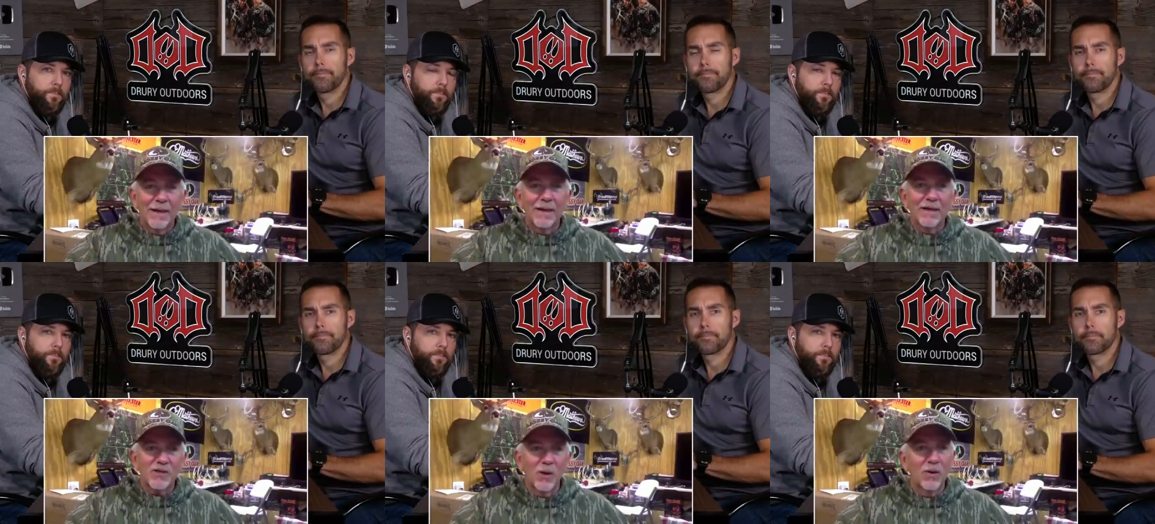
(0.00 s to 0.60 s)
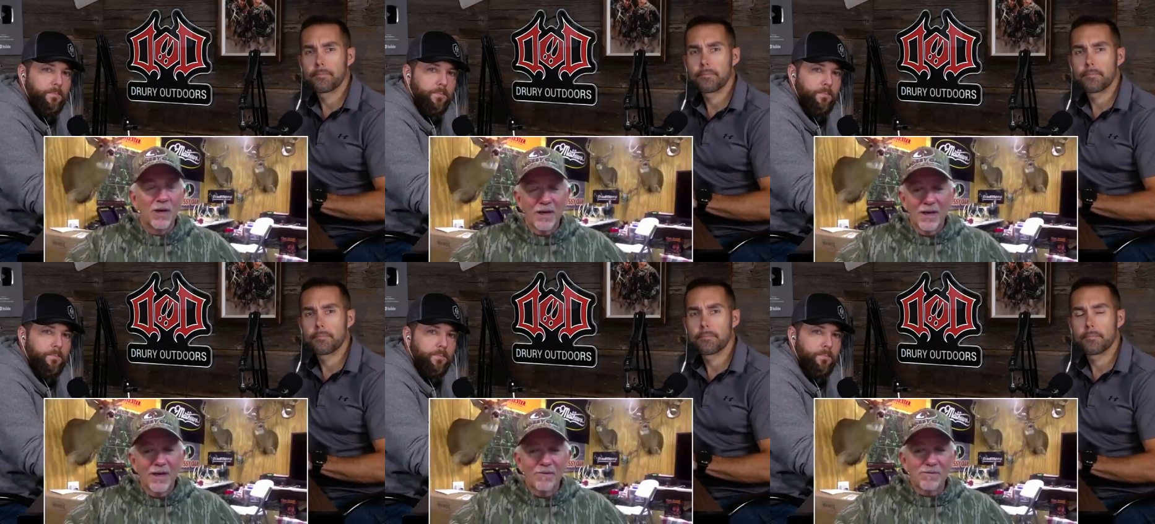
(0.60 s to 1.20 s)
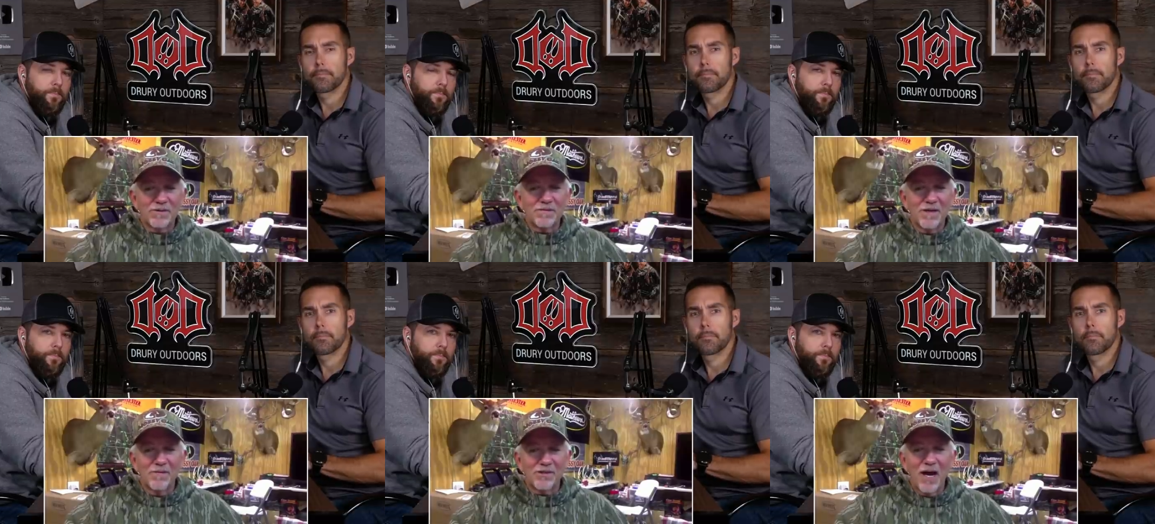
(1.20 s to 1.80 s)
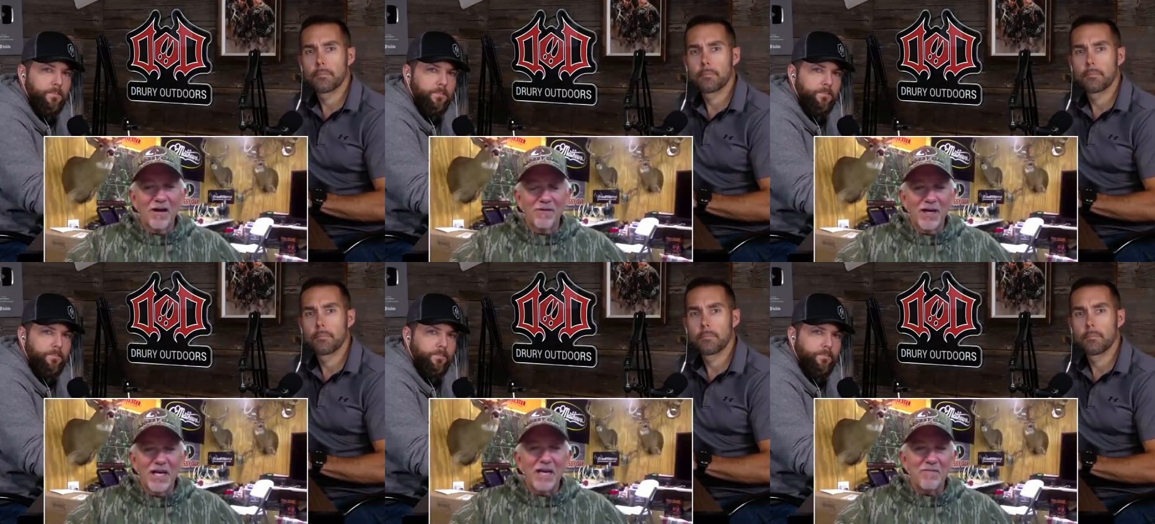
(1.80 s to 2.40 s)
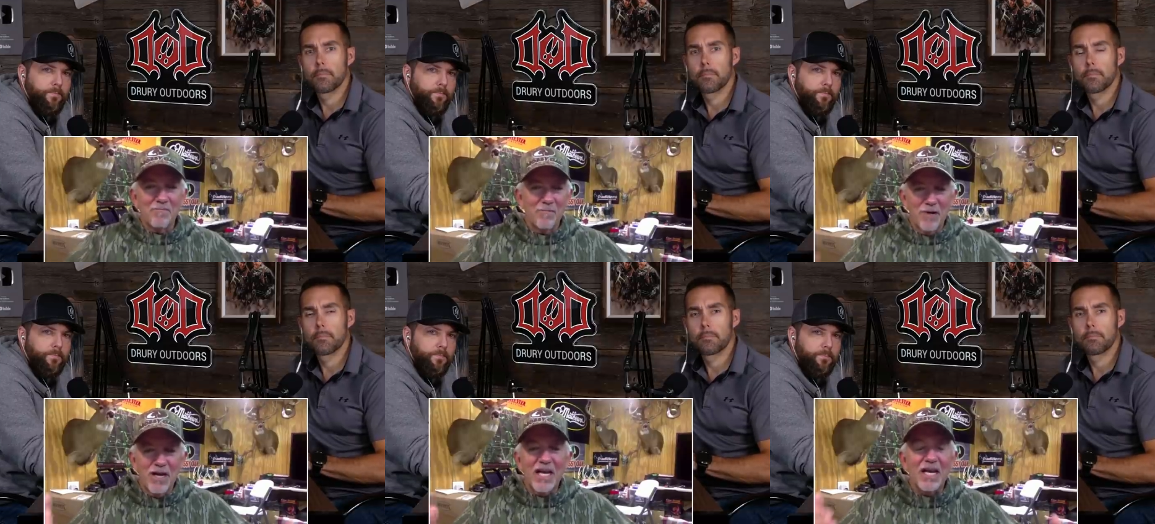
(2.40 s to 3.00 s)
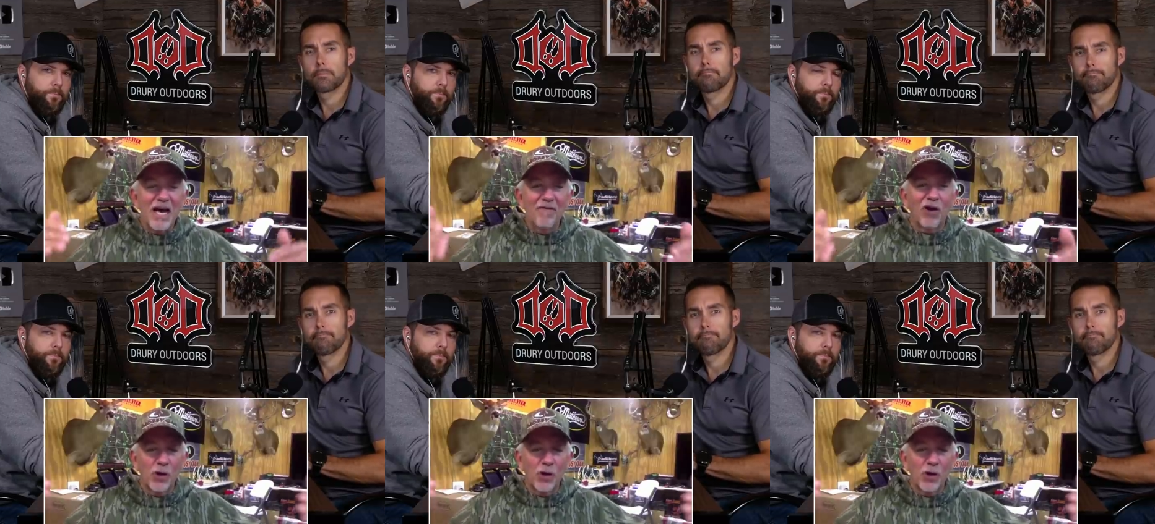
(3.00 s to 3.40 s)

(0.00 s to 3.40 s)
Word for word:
Speaker 1: So it was kind of a neat